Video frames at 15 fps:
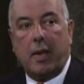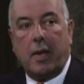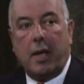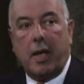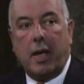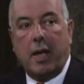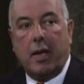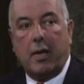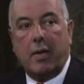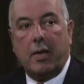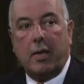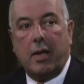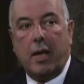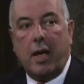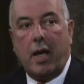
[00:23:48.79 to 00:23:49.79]
can
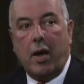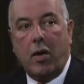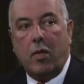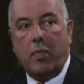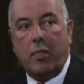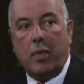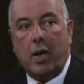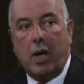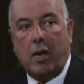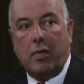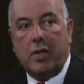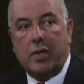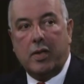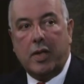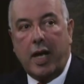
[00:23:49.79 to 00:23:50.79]
help all
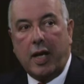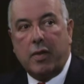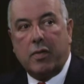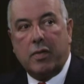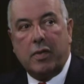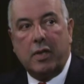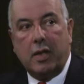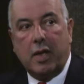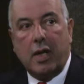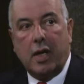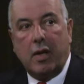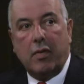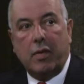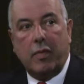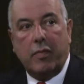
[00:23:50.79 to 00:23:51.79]
the sectors in the
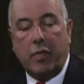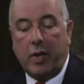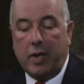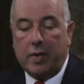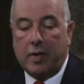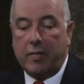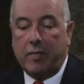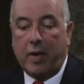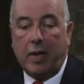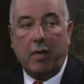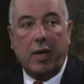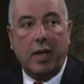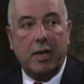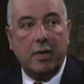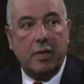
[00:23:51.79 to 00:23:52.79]
country. For instance,
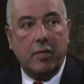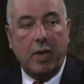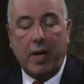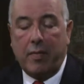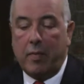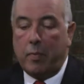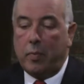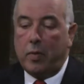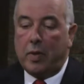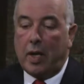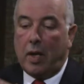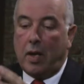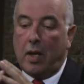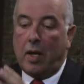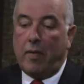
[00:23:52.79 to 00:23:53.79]
violence. We have put a
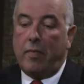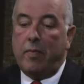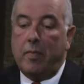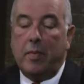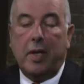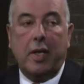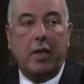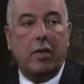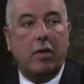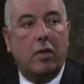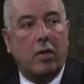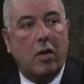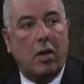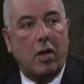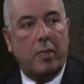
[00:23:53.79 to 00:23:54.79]
lot of money on
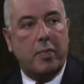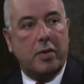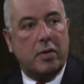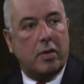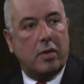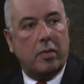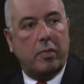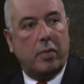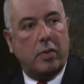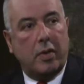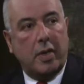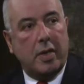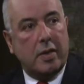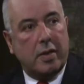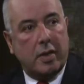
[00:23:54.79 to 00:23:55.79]
cops, on
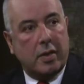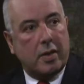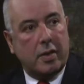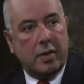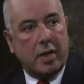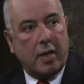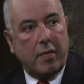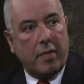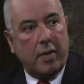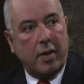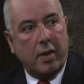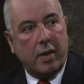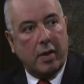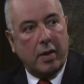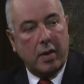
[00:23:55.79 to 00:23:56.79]
police, and this kind of
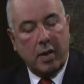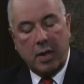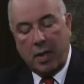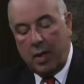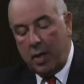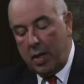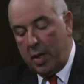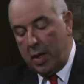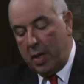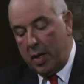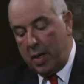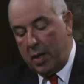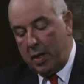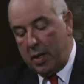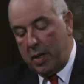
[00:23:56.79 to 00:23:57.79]
thing.
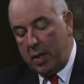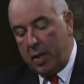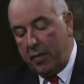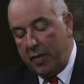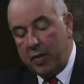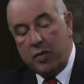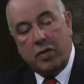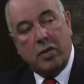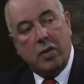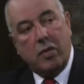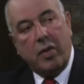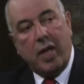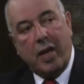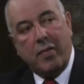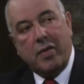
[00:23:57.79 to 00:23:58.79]
And uh, even so,
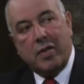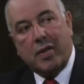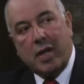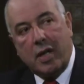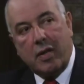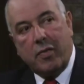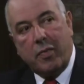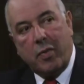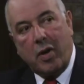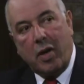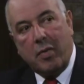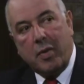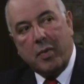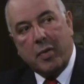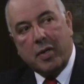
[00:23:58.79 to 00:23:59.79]
we have this kind of
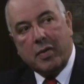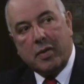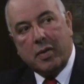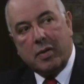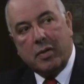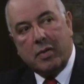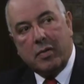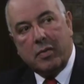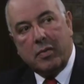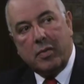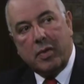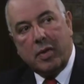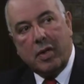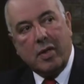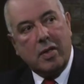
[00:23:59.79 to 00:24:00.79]
problem in Brazil
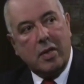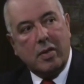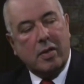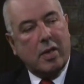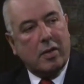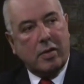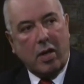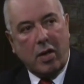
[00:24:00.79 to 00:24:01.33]
because it's, it's